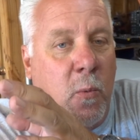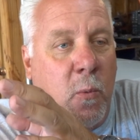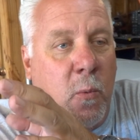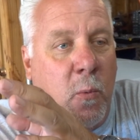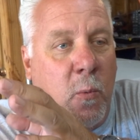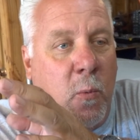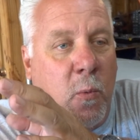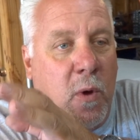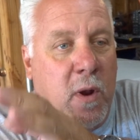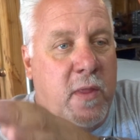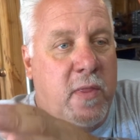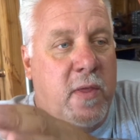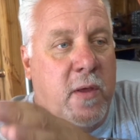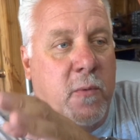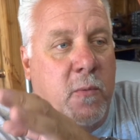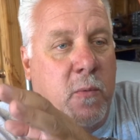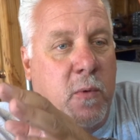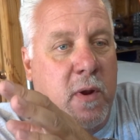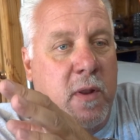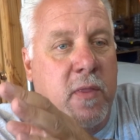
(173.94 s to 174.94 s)
one of
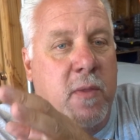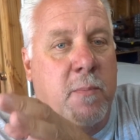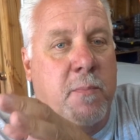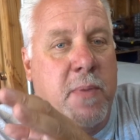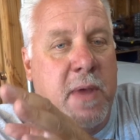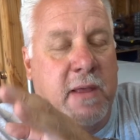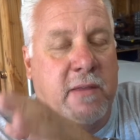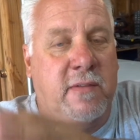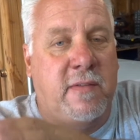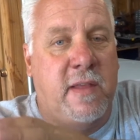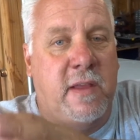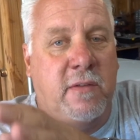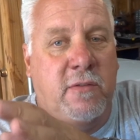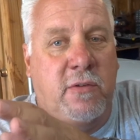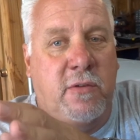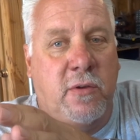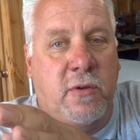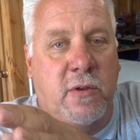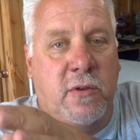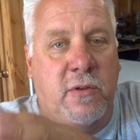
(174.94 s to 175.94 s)
the best things
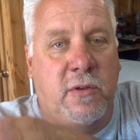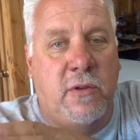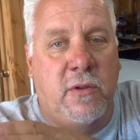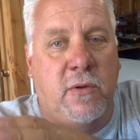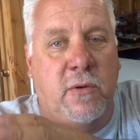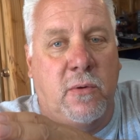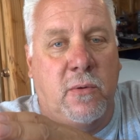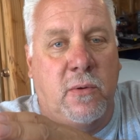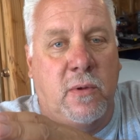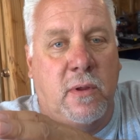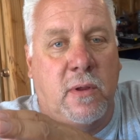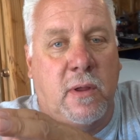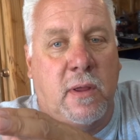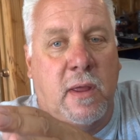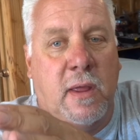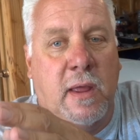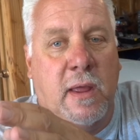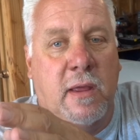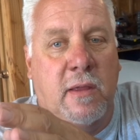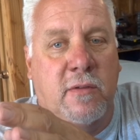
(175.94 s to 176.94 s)
you can do
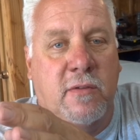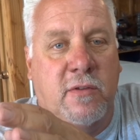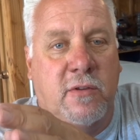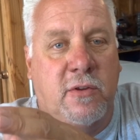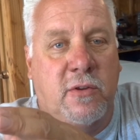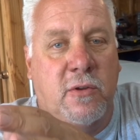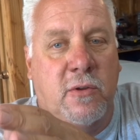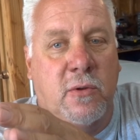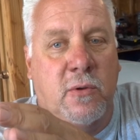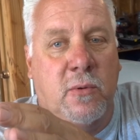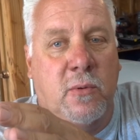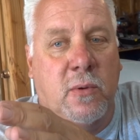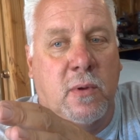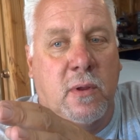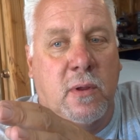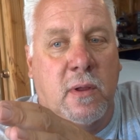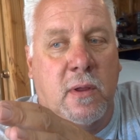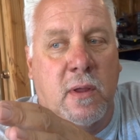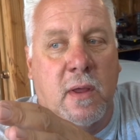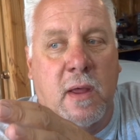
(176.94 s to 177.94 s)
is to
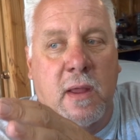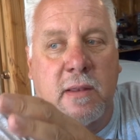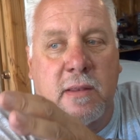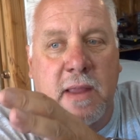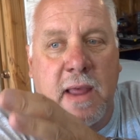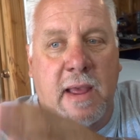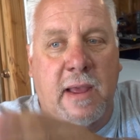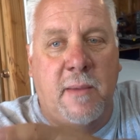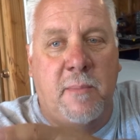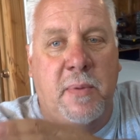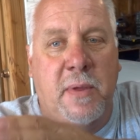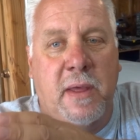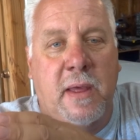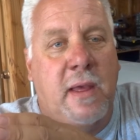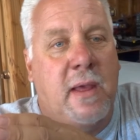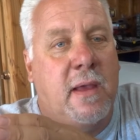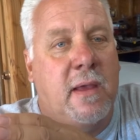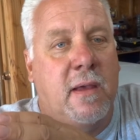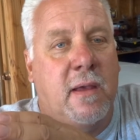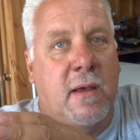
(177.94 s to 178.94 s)
take a
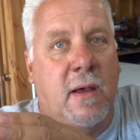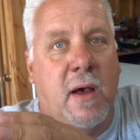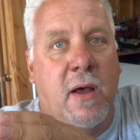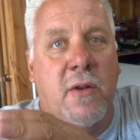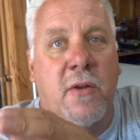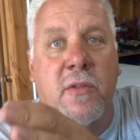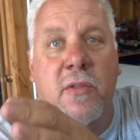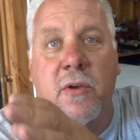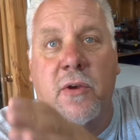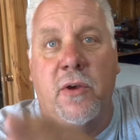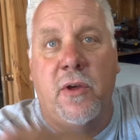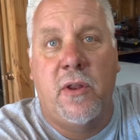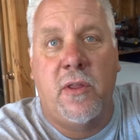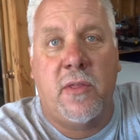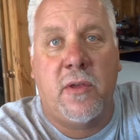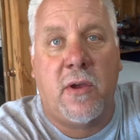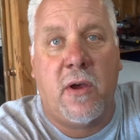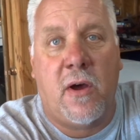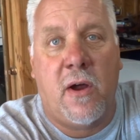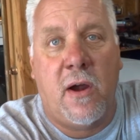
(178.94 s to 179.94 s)
peek under the hood of
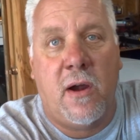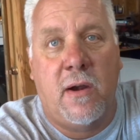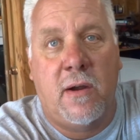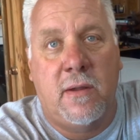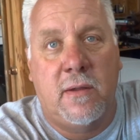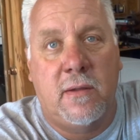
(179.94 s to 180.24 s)
the car,